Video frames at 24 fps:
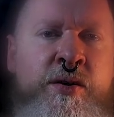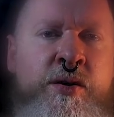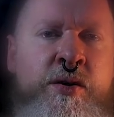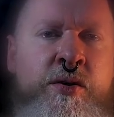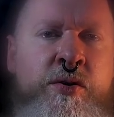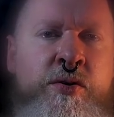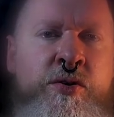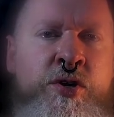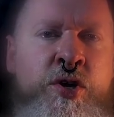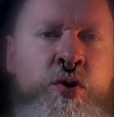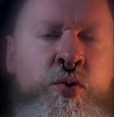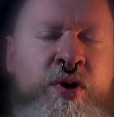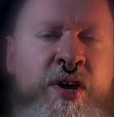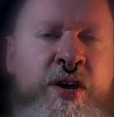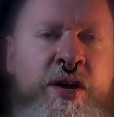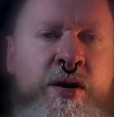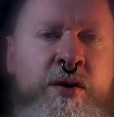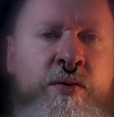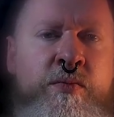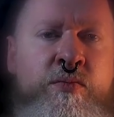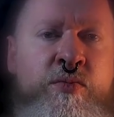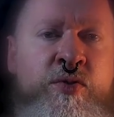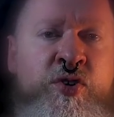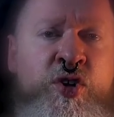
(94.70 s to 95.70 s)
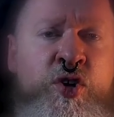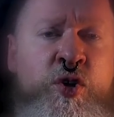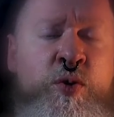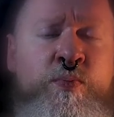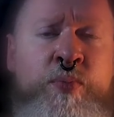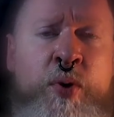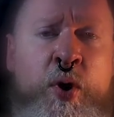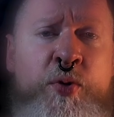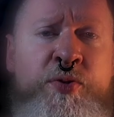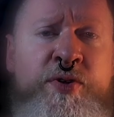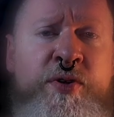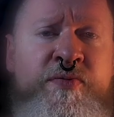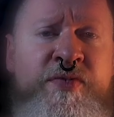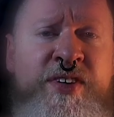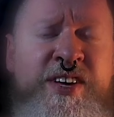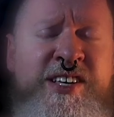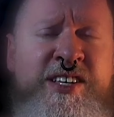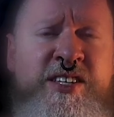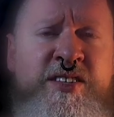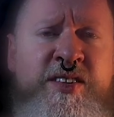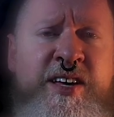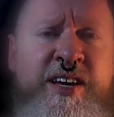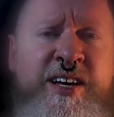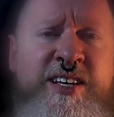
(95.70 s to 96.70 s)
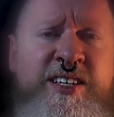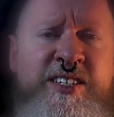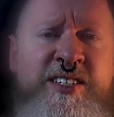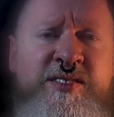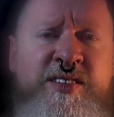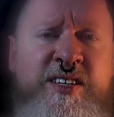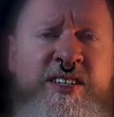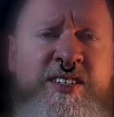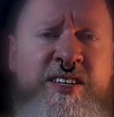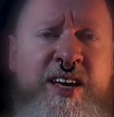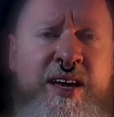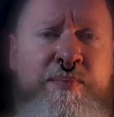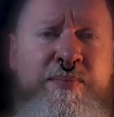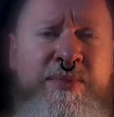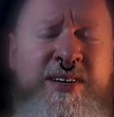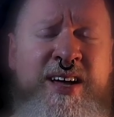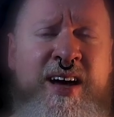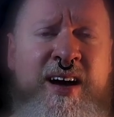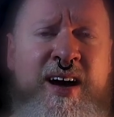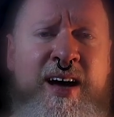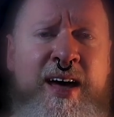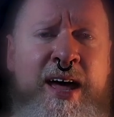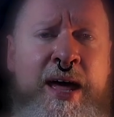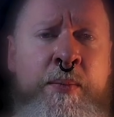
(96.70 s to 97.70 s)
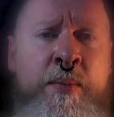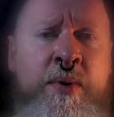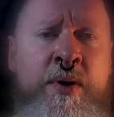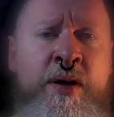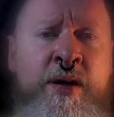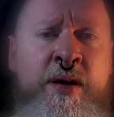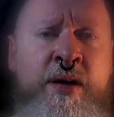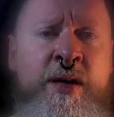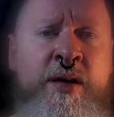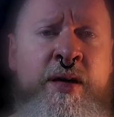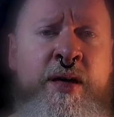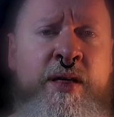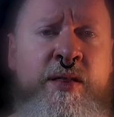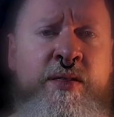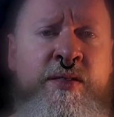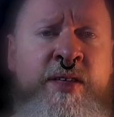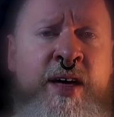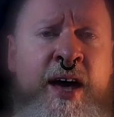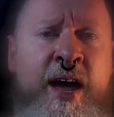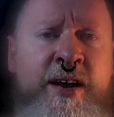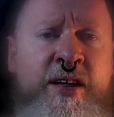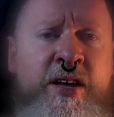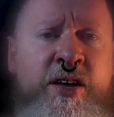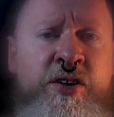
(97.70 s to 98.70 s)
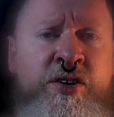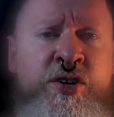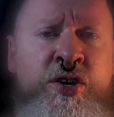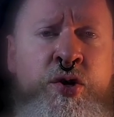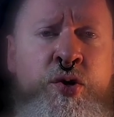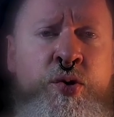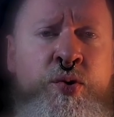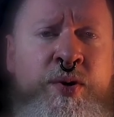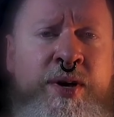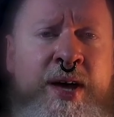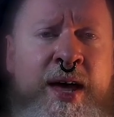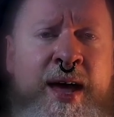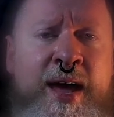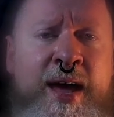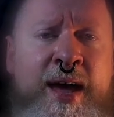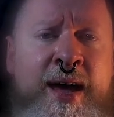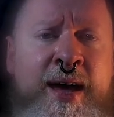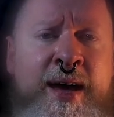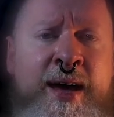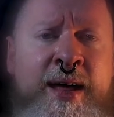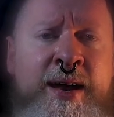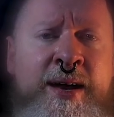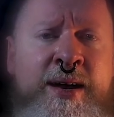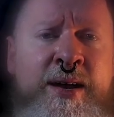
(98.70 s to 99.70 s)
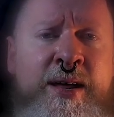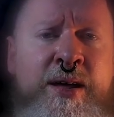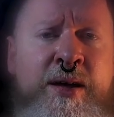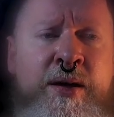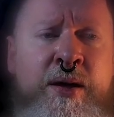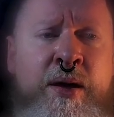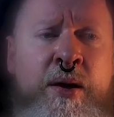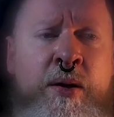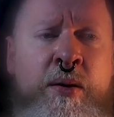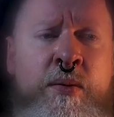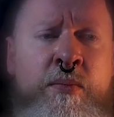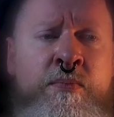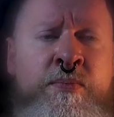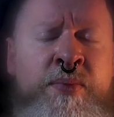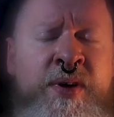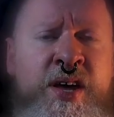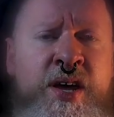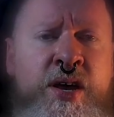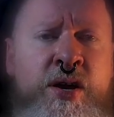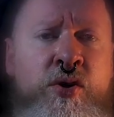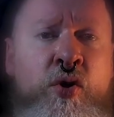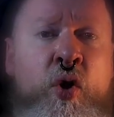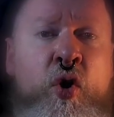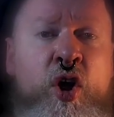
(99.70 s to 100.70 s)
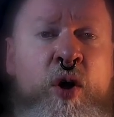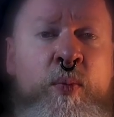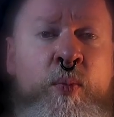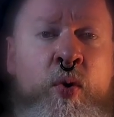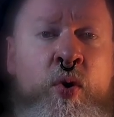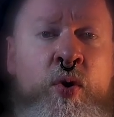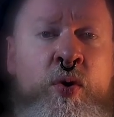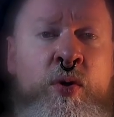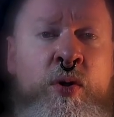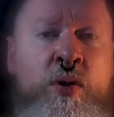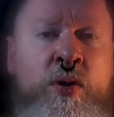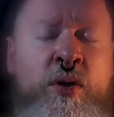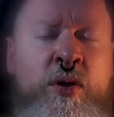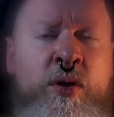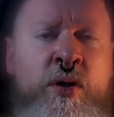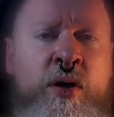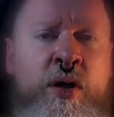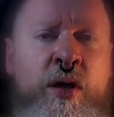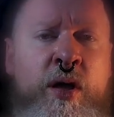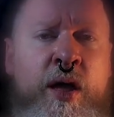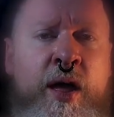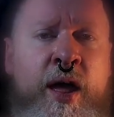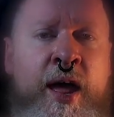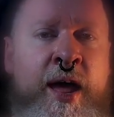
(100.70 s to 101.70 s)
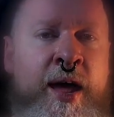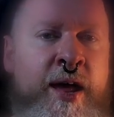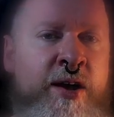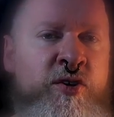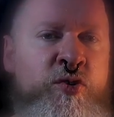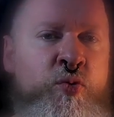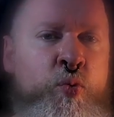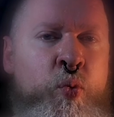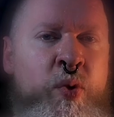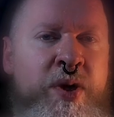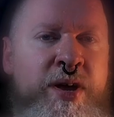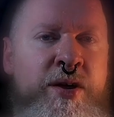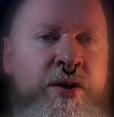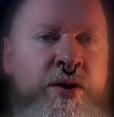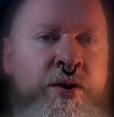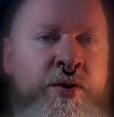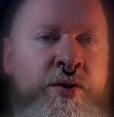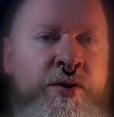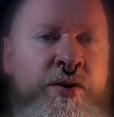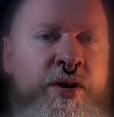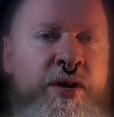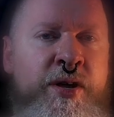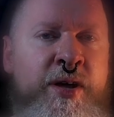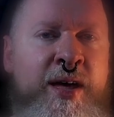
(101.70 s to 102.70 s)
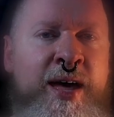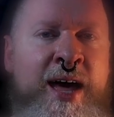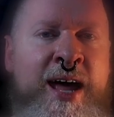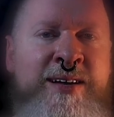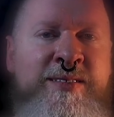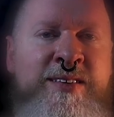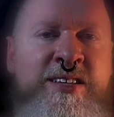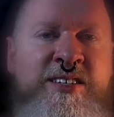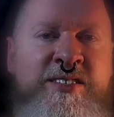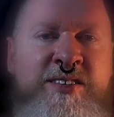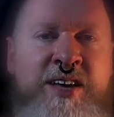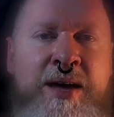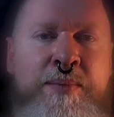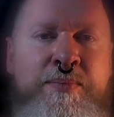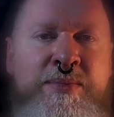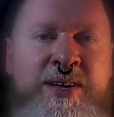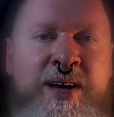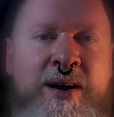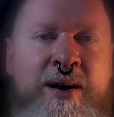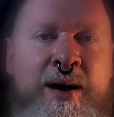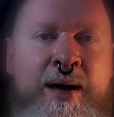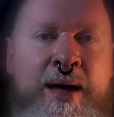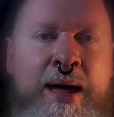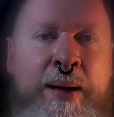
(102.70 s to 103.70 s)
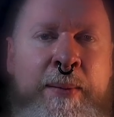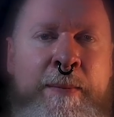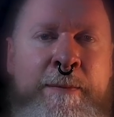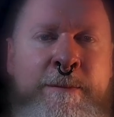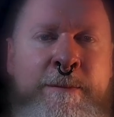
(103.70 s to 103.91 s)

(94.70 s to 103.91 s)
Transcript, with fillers: you can do both of these things at the same time, that you can be normal and weird at the same time.